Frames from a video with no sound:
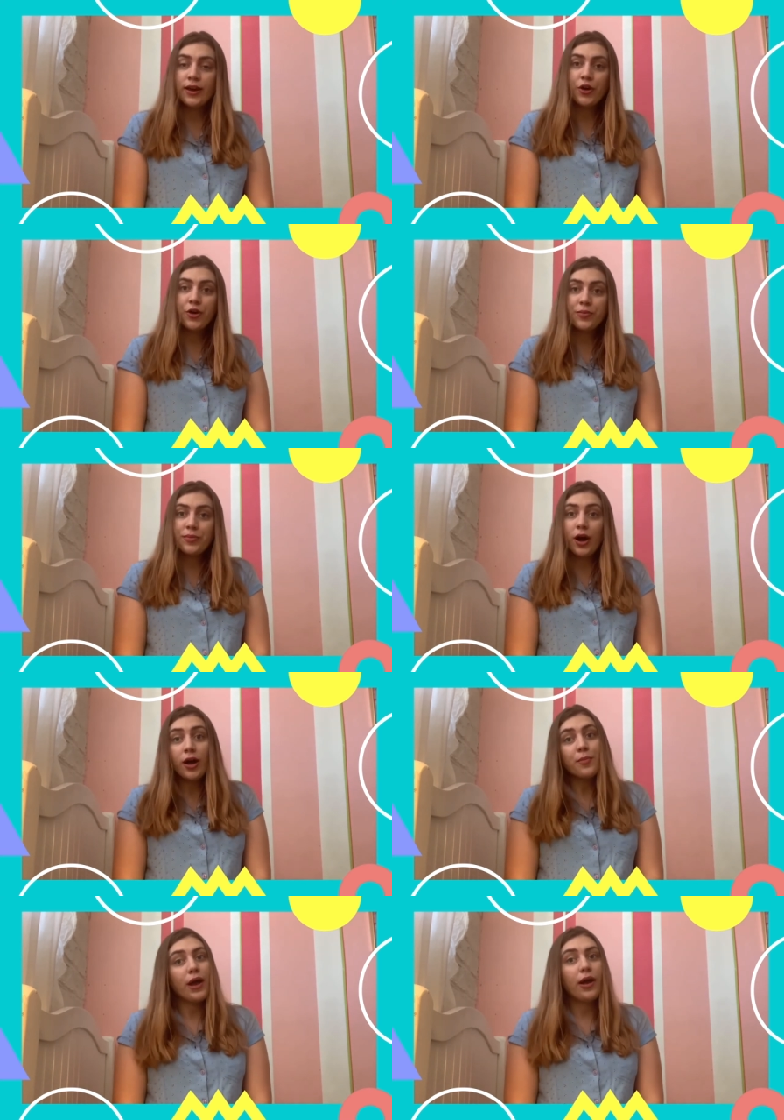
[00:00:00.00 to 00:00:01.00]
Her
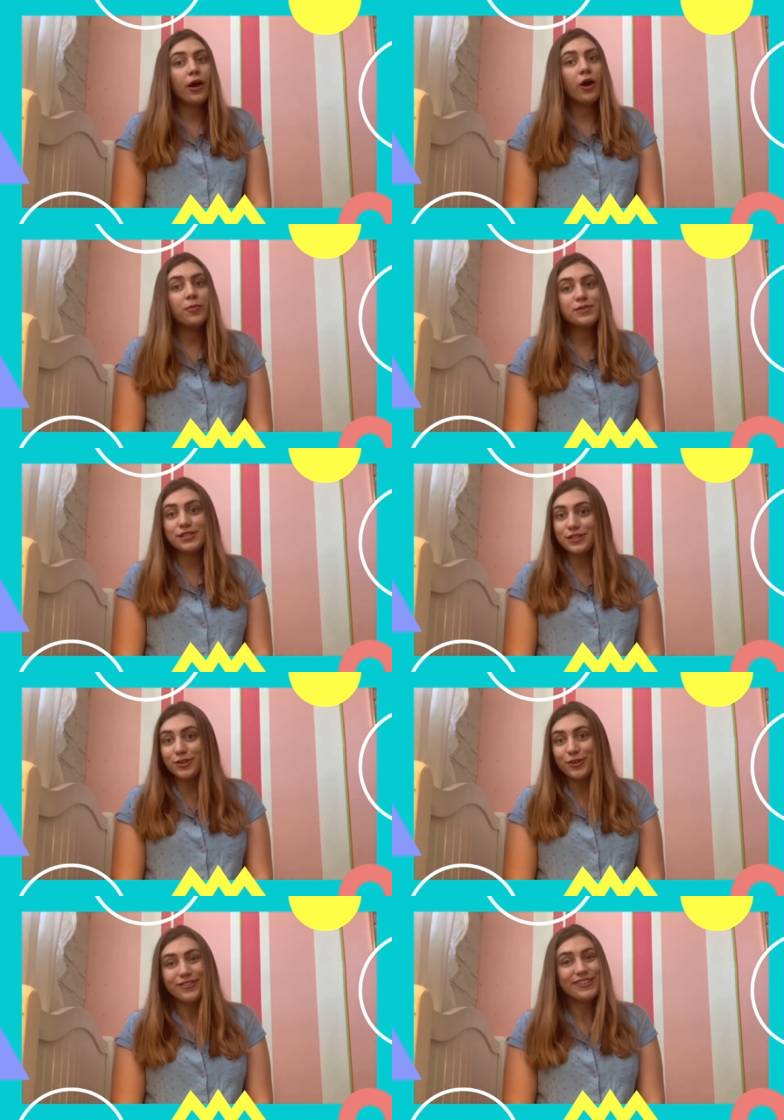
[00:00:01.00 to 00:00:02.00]
mom helped
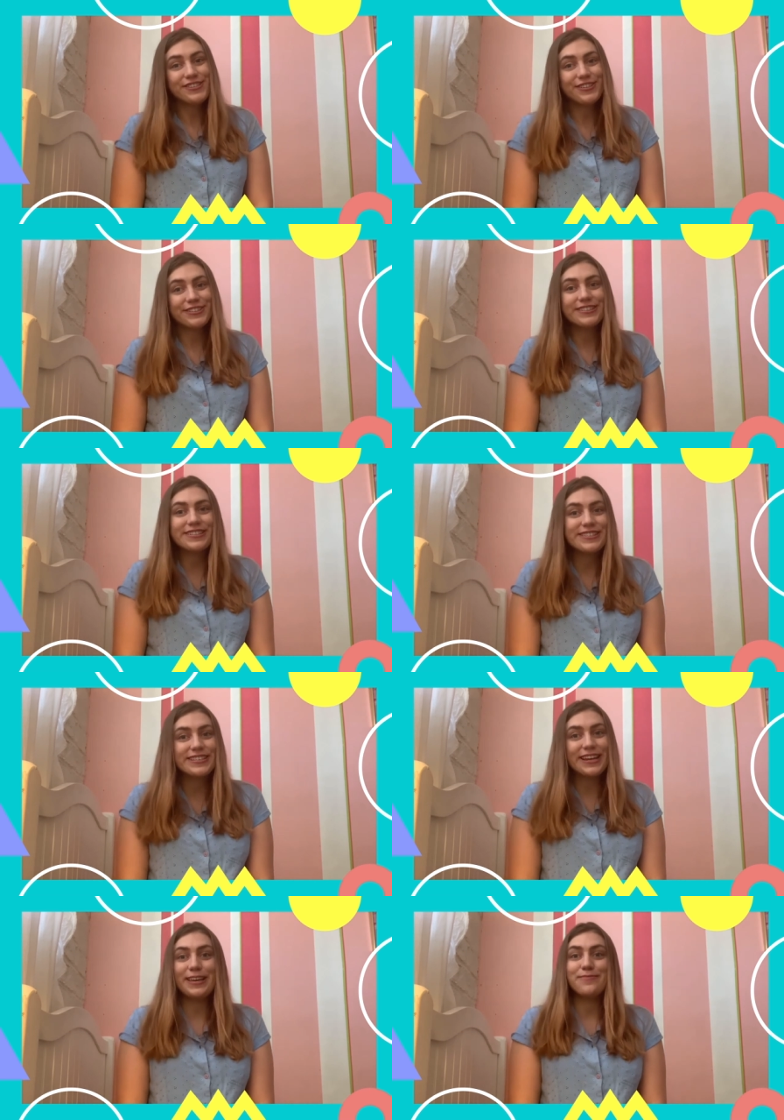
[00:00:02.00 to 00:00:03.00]
encourage her to
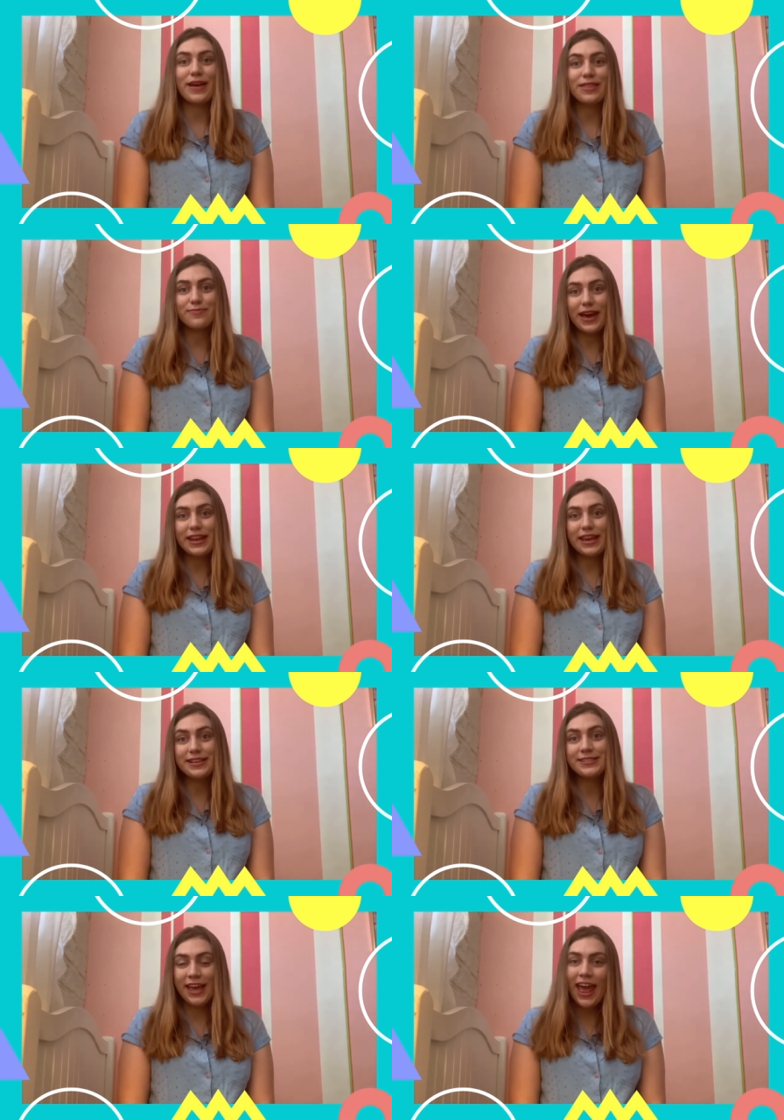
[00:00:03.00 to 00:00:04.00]
study mathematics.
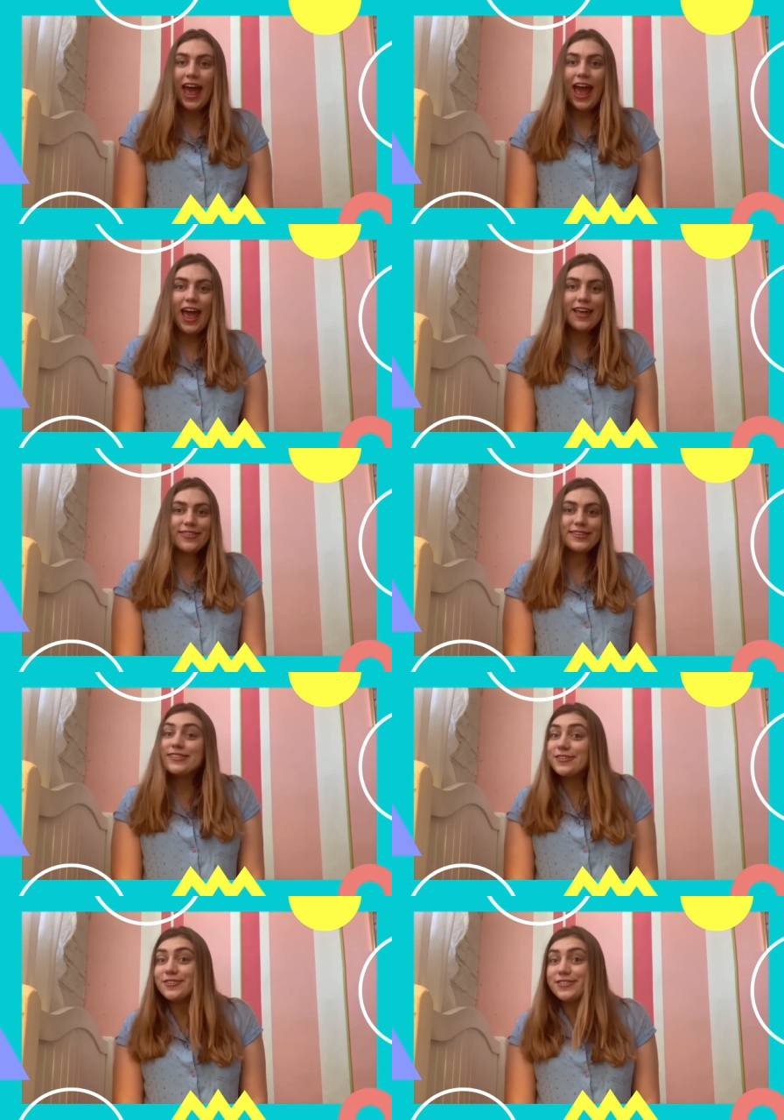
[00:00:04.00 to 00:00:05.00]
And this
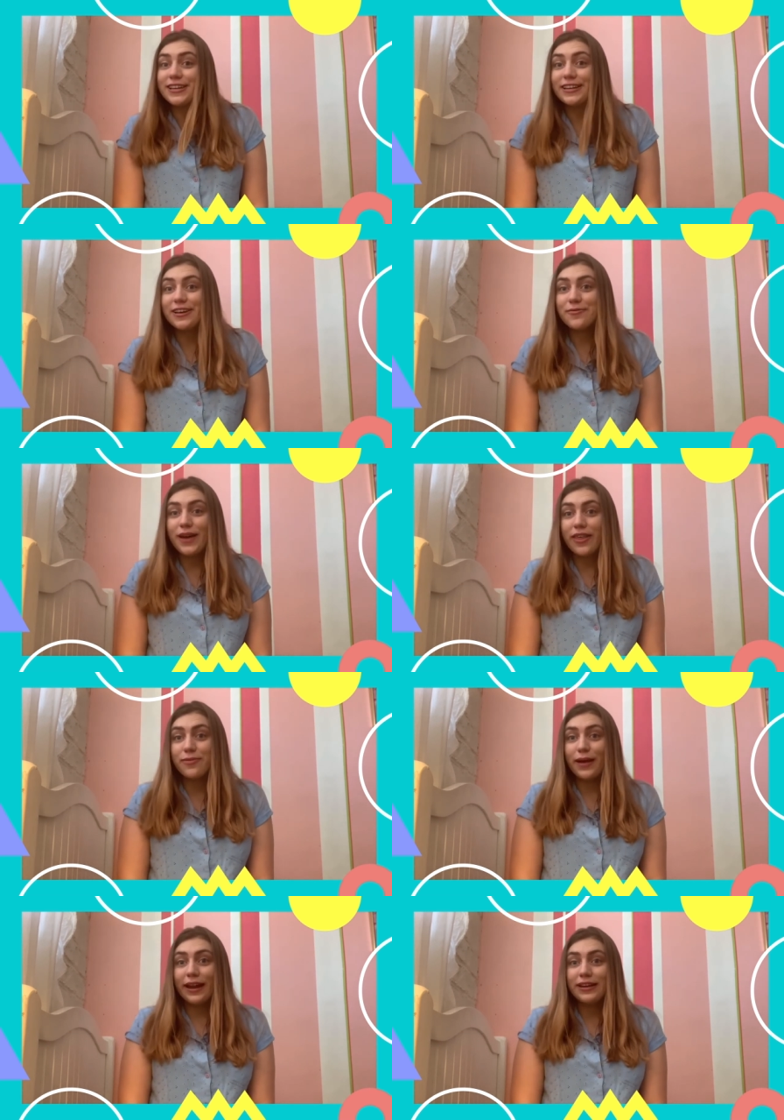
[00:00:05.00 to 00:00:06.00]
understanding of
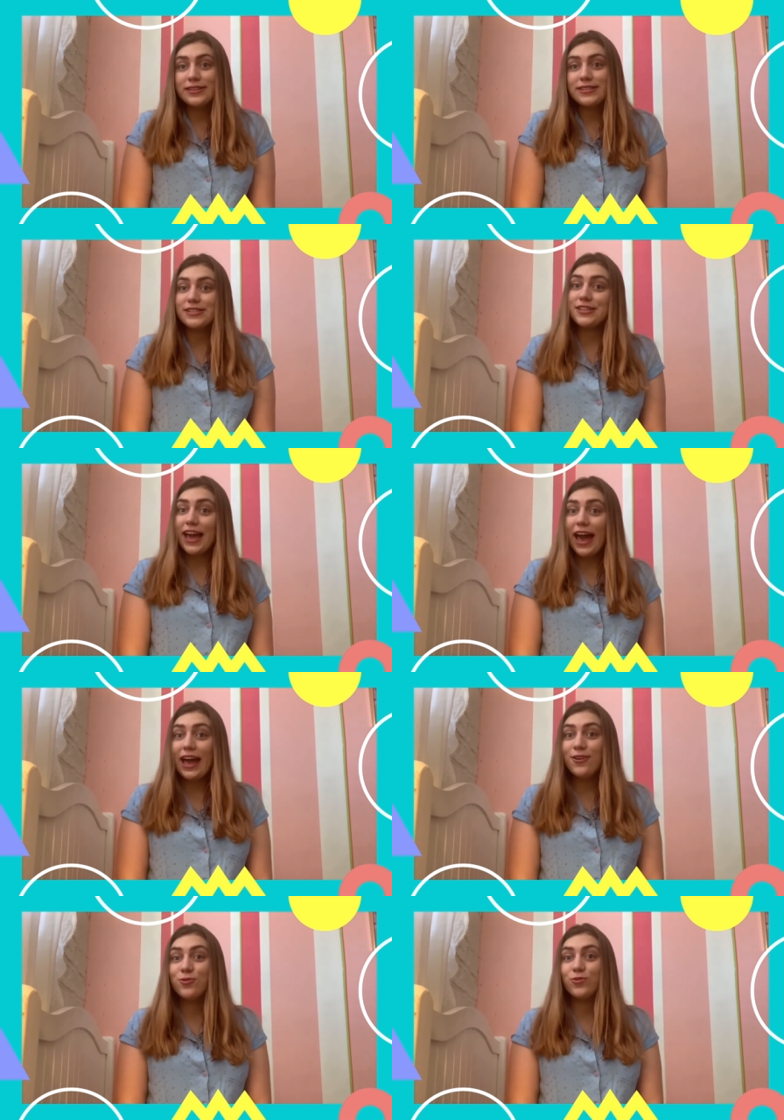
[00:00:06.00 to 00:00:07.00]
mathematics that she
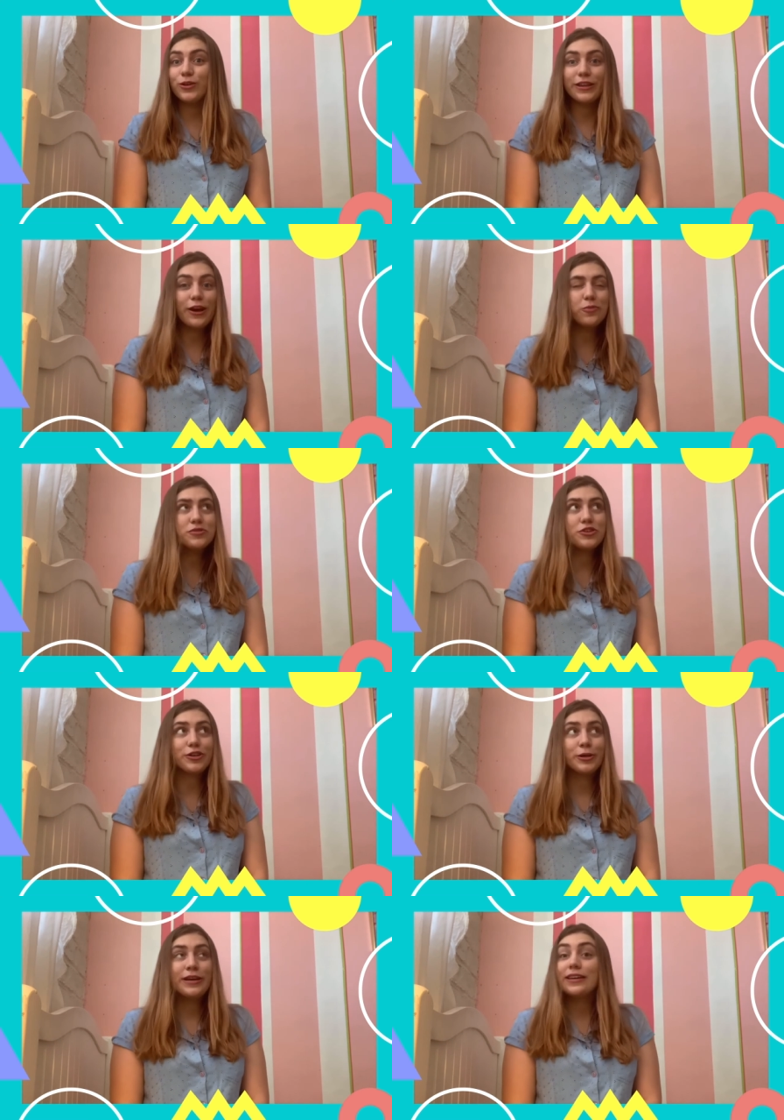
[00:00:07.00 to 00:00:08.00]
had really helped her
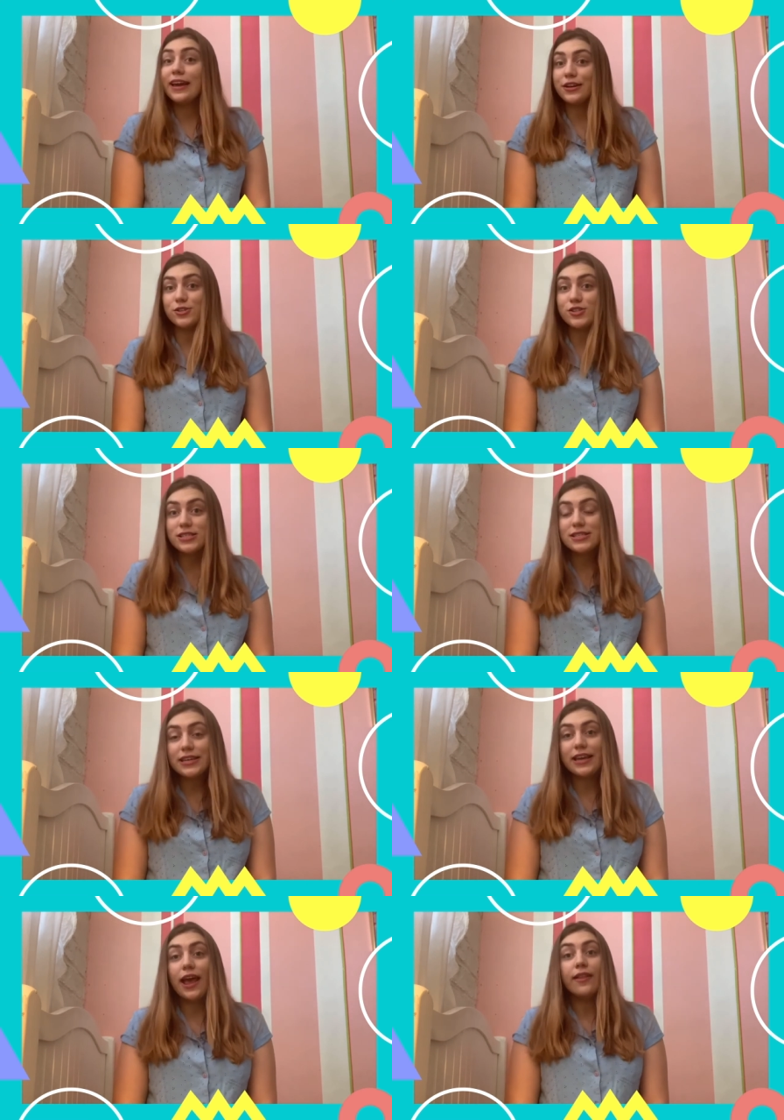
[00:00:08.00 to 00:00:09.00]
get interested
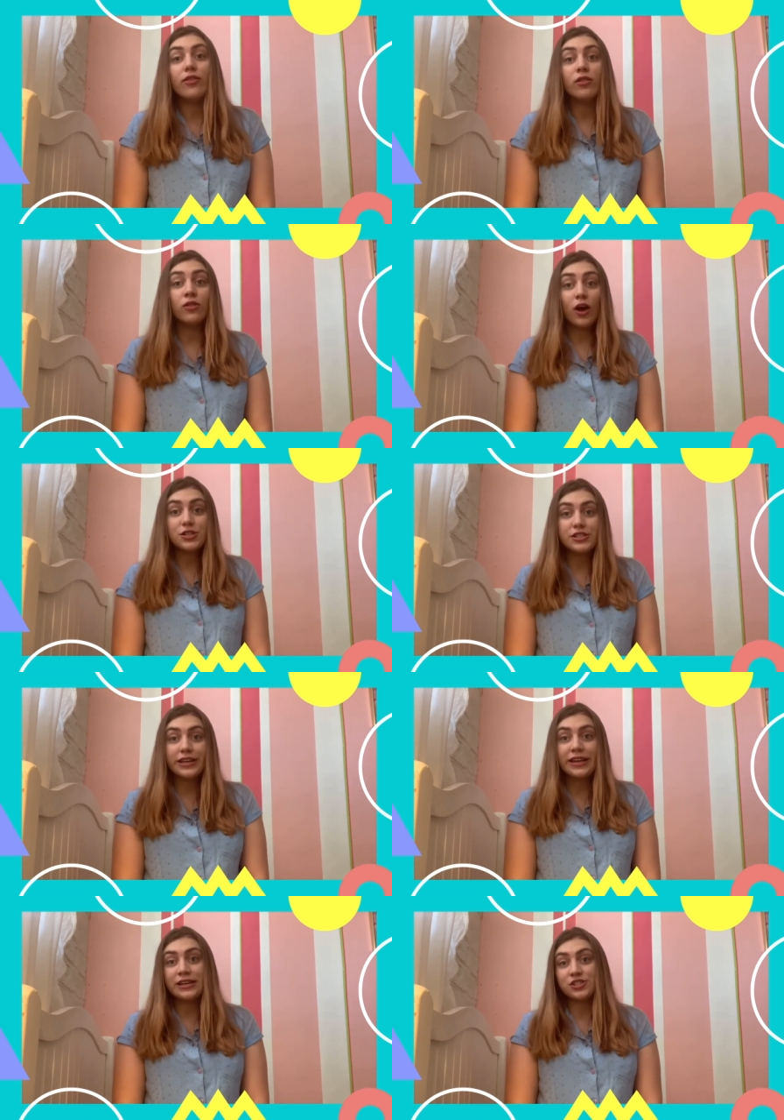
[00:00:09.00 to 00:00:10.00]
in logic
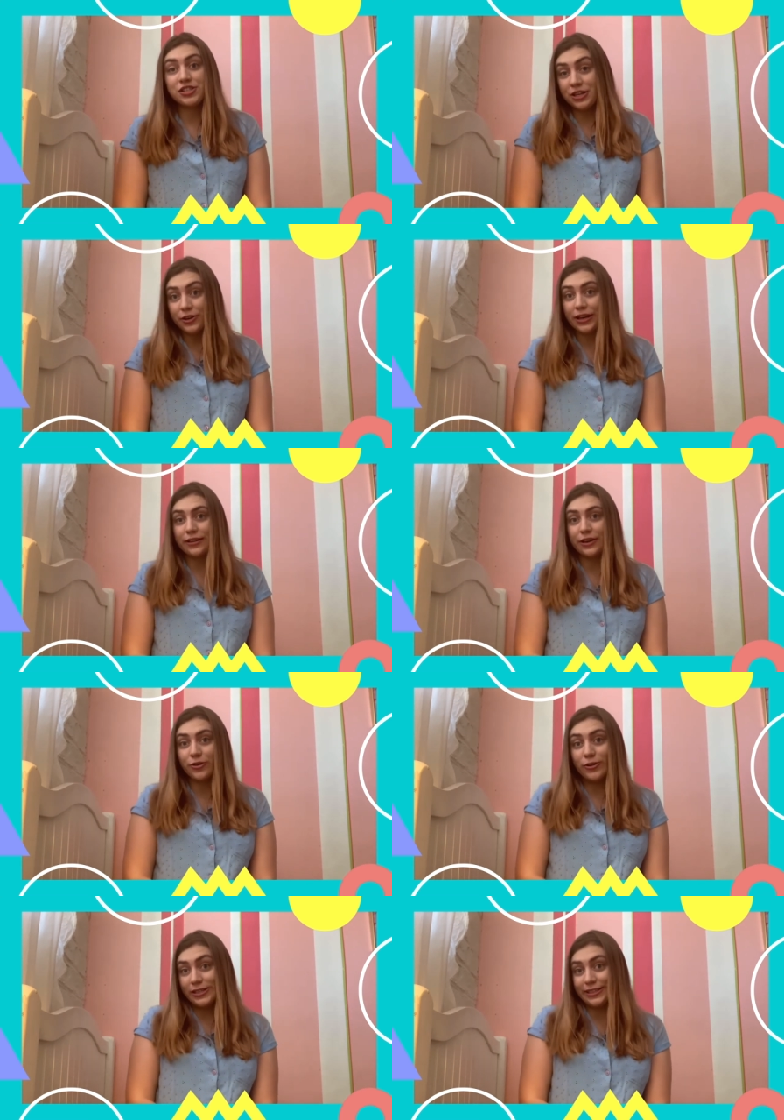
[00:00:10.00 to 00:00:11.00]
and engineering later
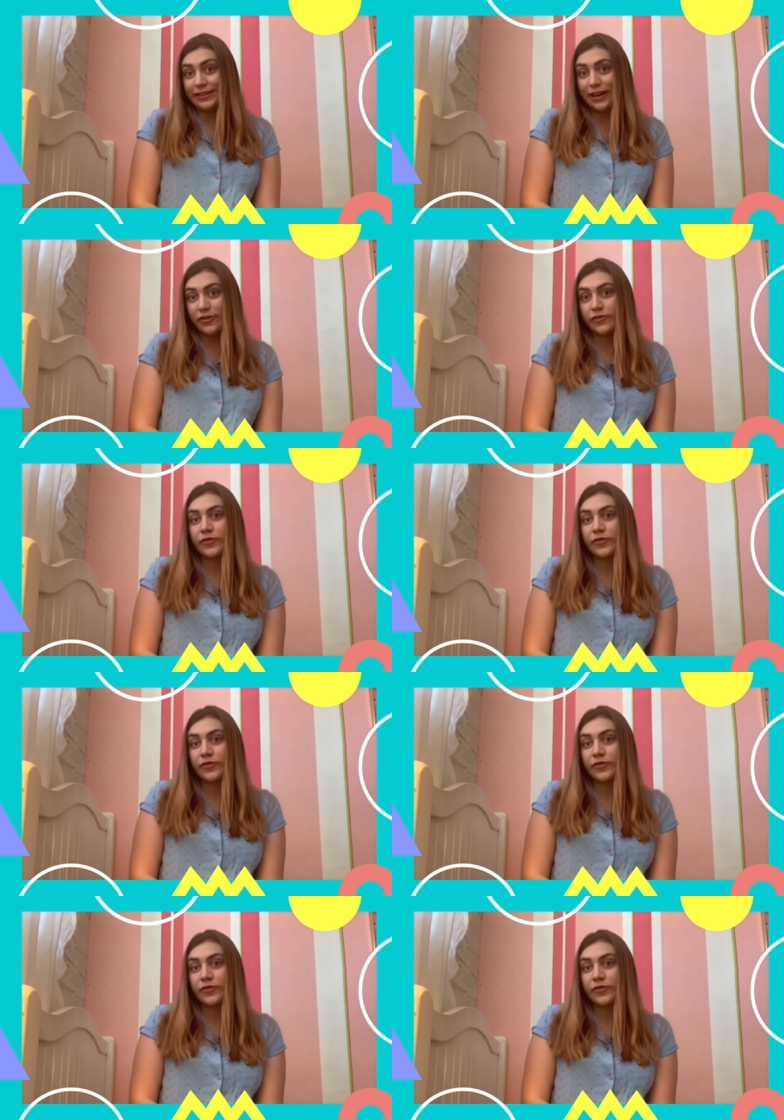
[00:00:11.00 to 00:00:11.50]
on in life.